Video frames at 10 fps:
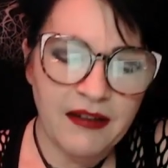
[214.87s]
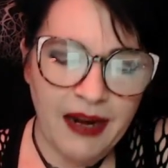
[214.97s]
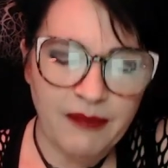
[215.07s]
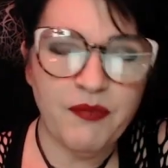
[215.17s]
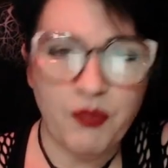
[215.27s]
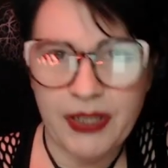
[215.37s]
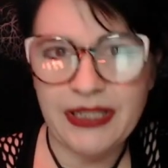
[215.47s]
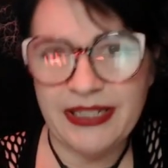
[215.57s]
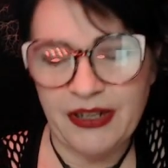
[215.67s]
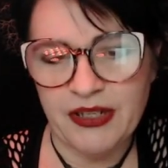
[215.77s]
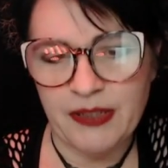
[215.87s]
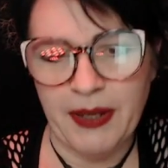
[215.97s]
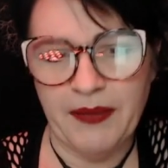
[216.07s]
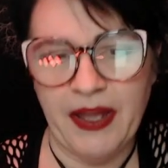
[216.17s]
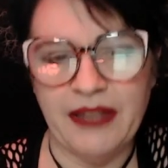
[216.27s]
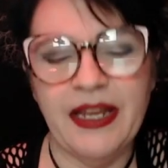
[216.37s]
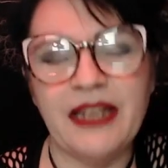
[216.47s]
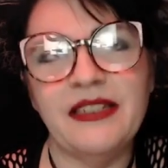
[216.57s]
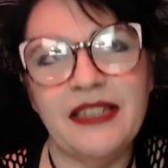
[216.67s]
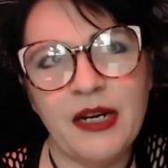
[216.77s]
I'm really serious about that. Like
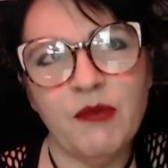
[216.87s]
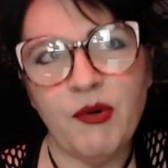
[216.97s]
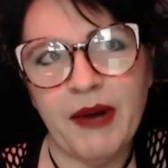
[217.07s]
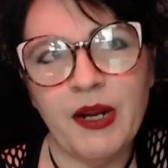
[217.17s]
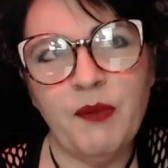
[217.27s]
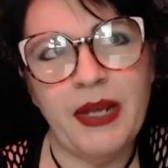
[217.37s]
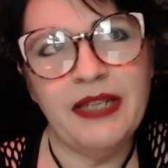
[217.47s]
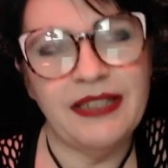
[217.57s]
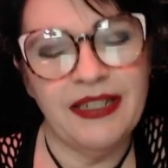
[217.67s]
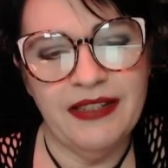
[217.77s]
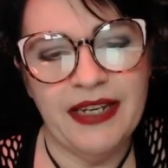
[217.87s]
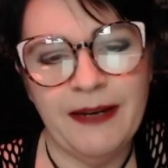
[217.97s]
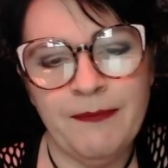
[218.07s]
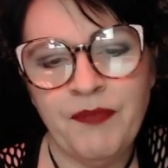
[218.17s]
Skinamarink basically